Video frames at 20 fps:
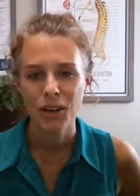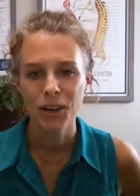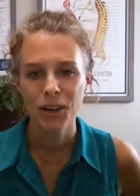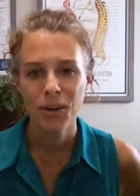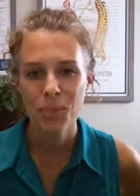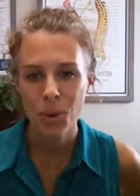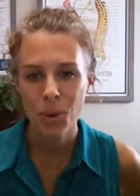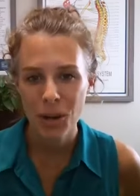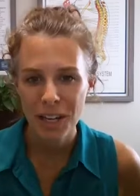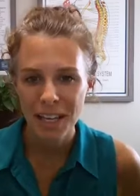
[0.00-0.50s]

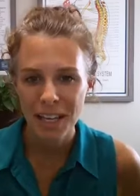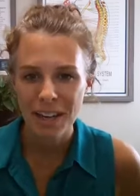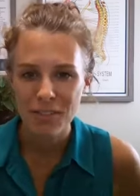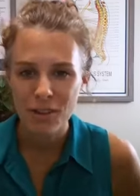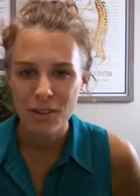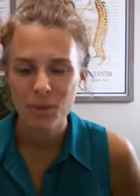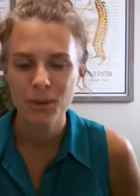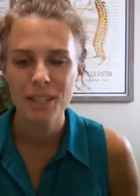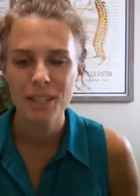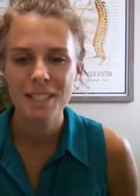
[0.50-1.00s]
Good morning,
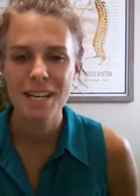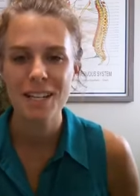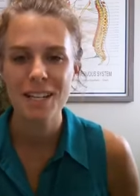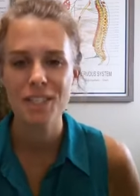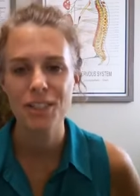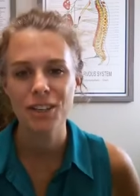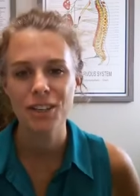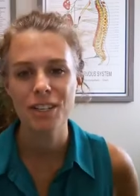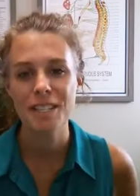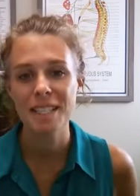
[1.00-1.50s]
everyone.
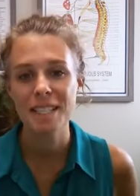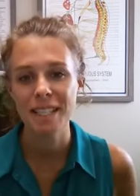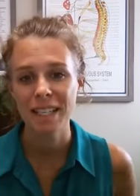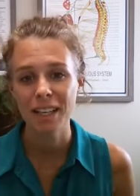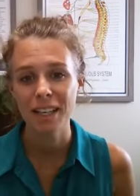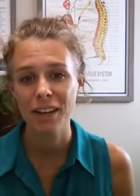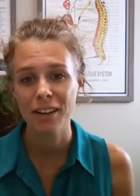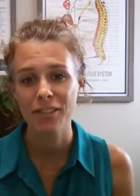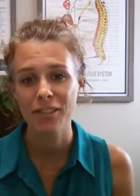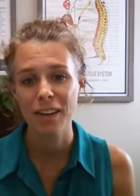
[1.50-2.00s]
Dr. Kristen
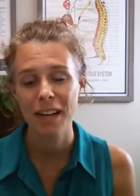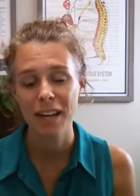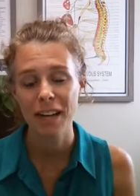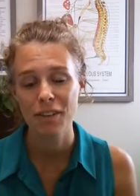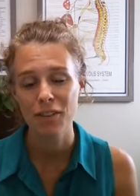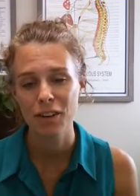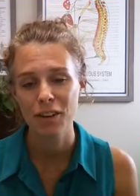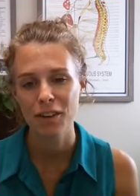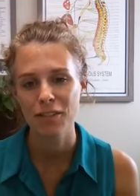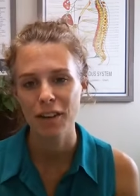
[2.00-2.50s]
here at Van
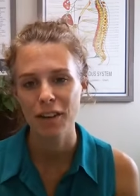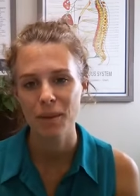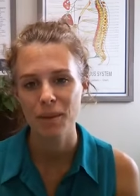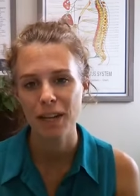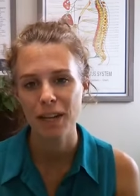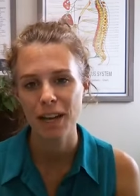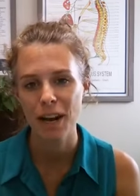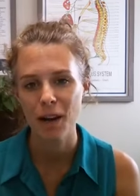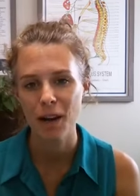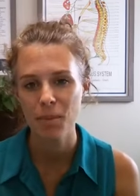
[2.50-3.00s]
Every
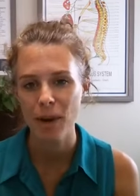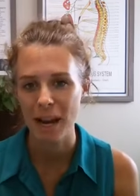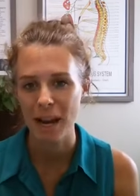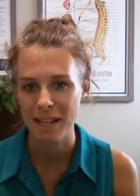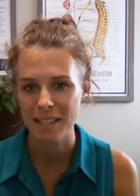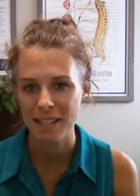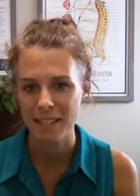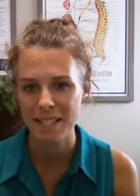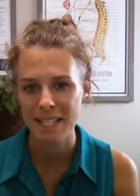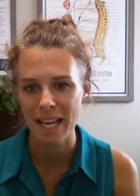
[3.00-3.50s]
Family
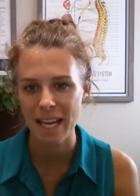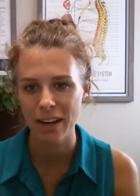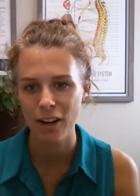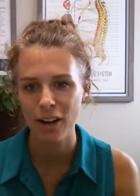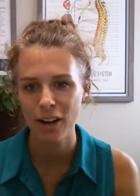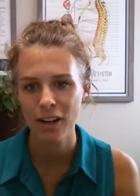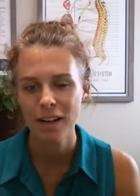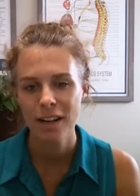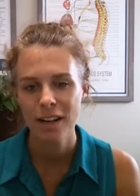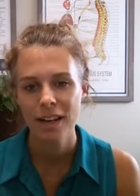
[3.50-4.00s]
Chiropractic
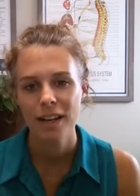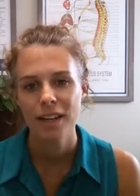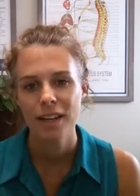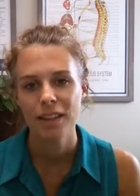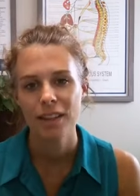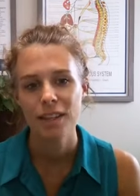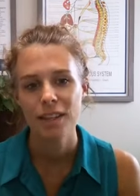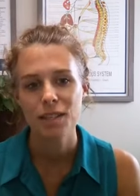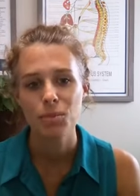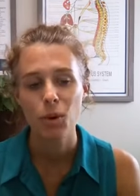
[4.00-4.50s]
Center.
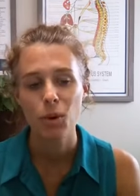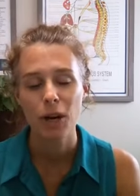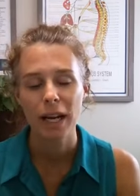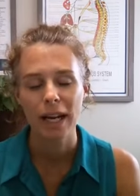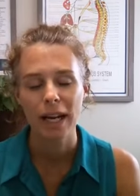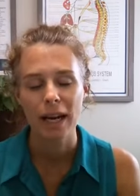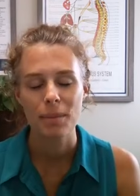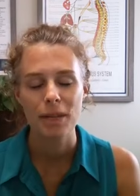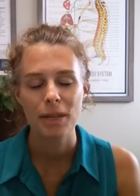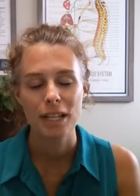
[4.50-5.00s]
This
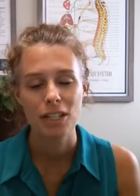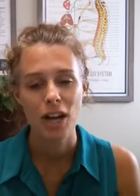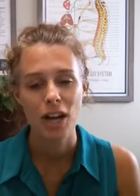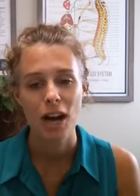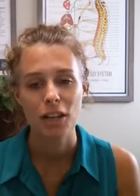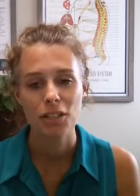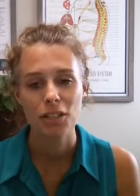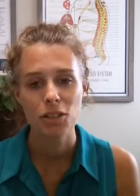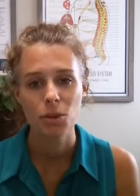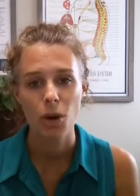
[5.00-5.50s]
morning, I'm going to
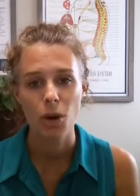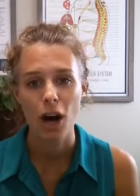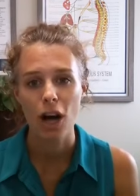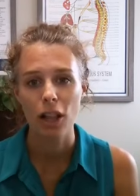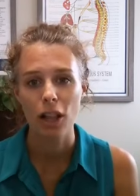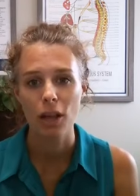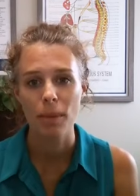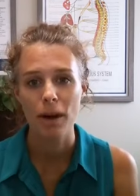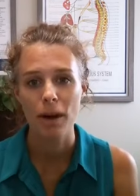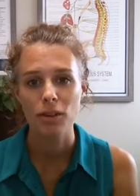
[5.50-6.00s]
talk to you
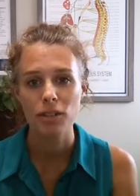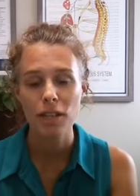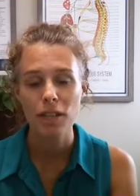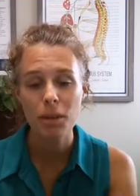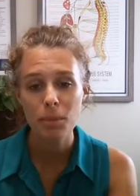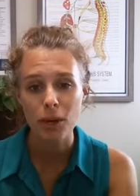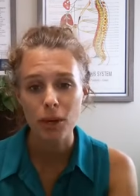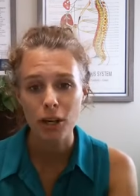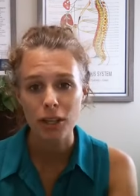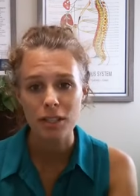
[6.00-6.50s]
all about
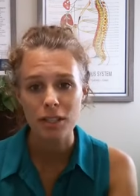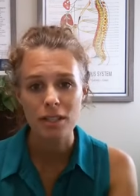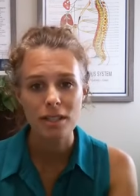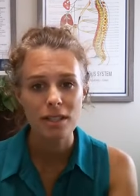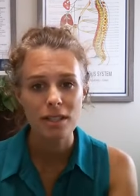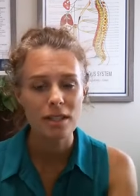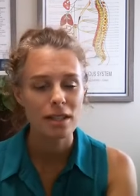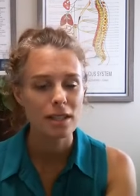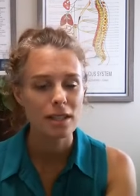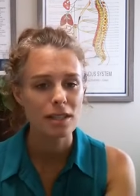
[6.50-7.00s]

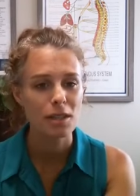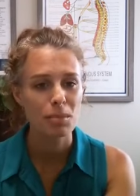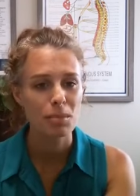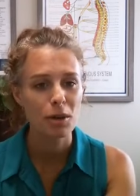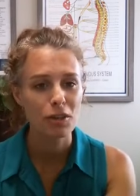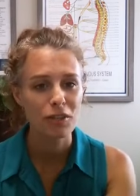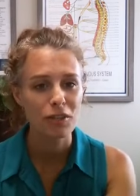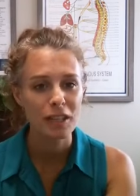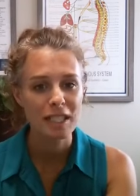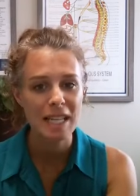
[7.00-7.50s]
sunburns. It's a
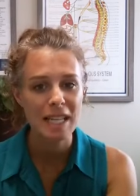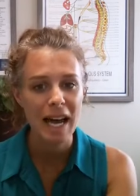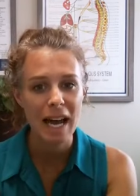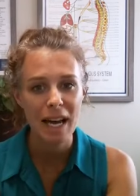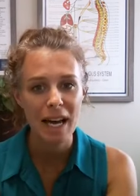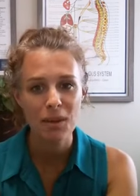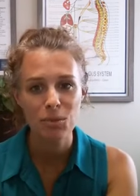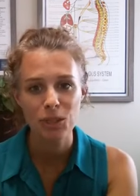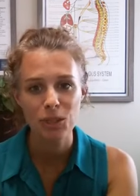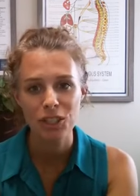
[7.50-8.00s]
perfect
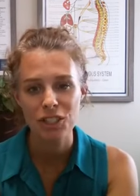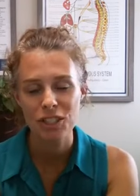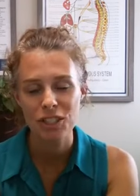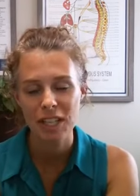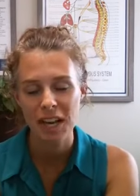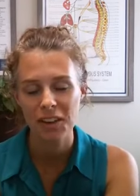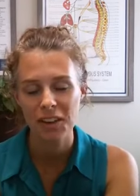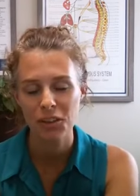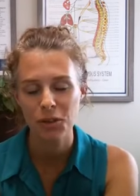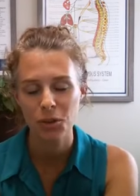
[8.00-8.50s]
time. We just
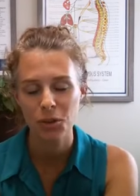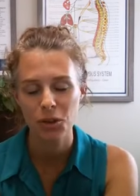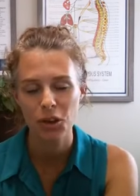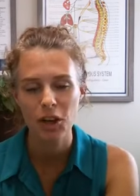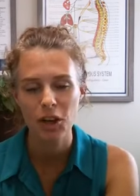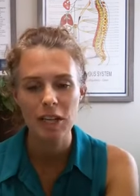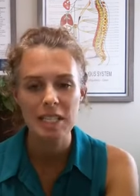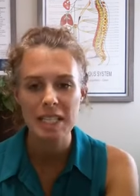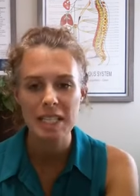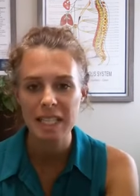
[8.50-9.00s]
got through a
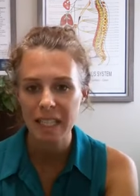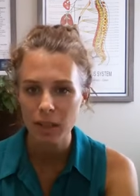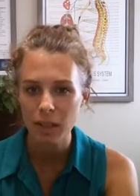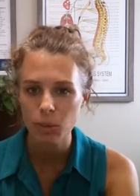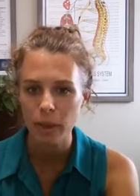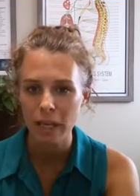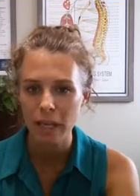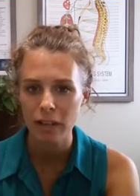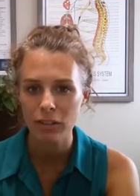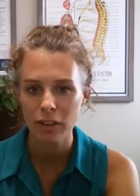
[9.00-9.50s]
crazy heat
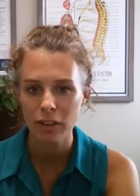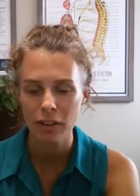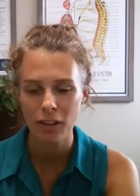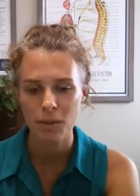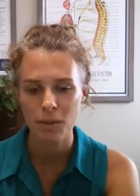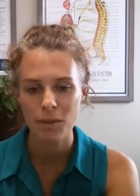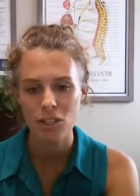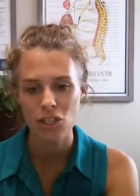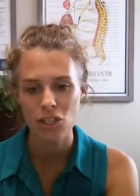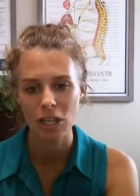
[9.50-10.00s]
wave here in
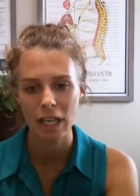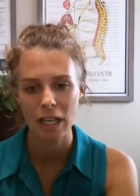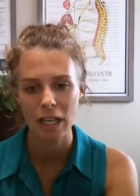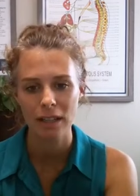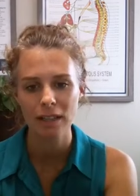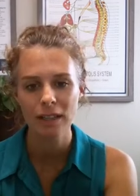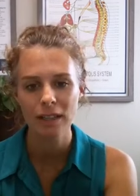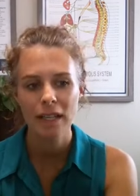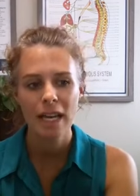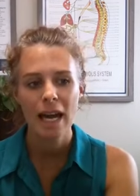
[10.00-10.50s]

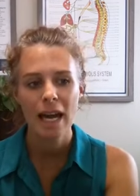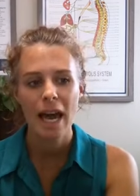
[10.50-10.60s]
Michigan.